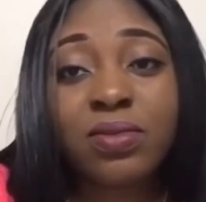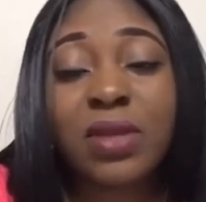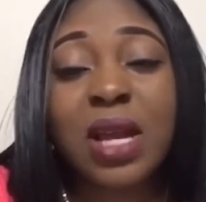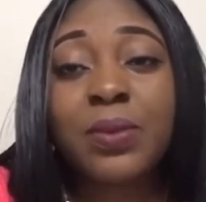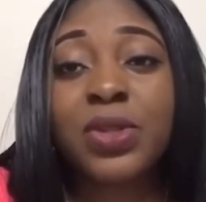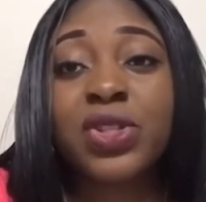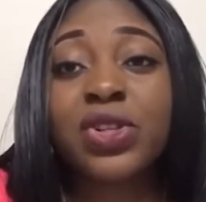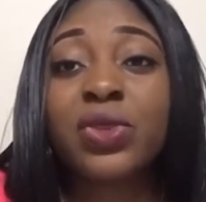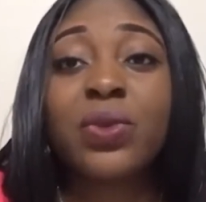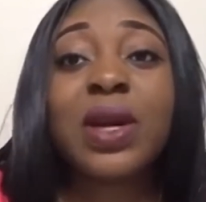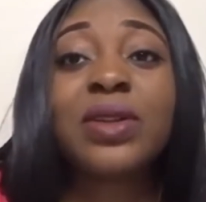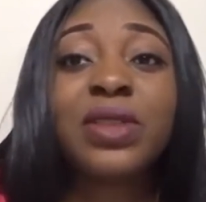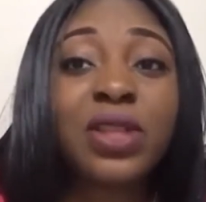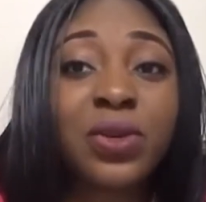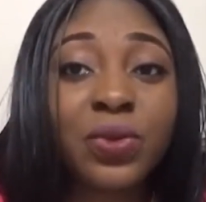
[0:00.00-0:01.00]
time you turn
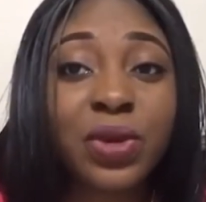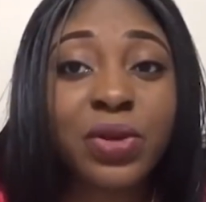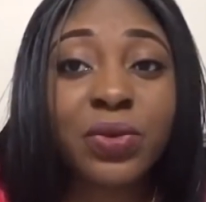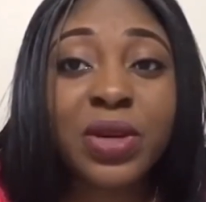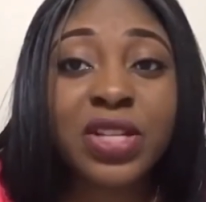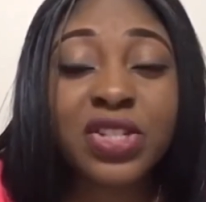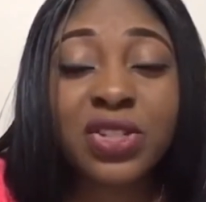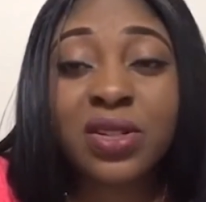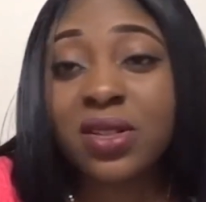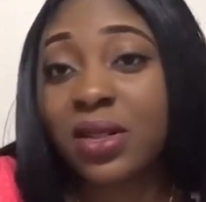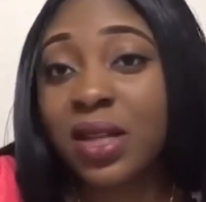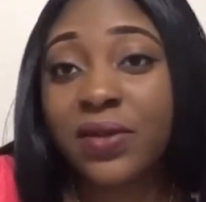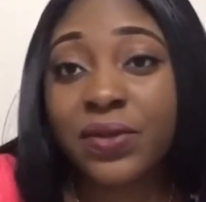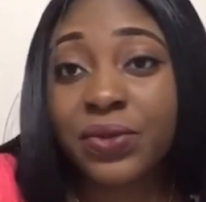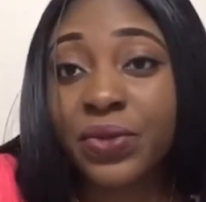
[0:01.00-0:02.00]
around, they're rearranging the
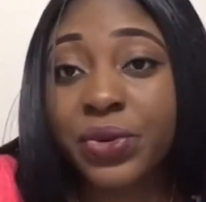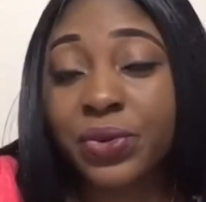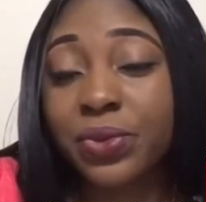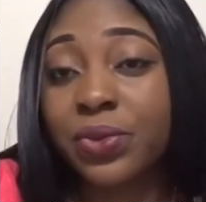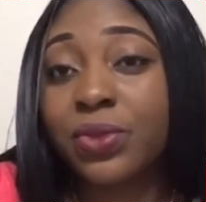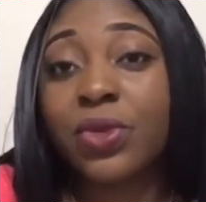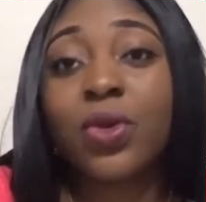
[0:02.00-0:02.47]
living room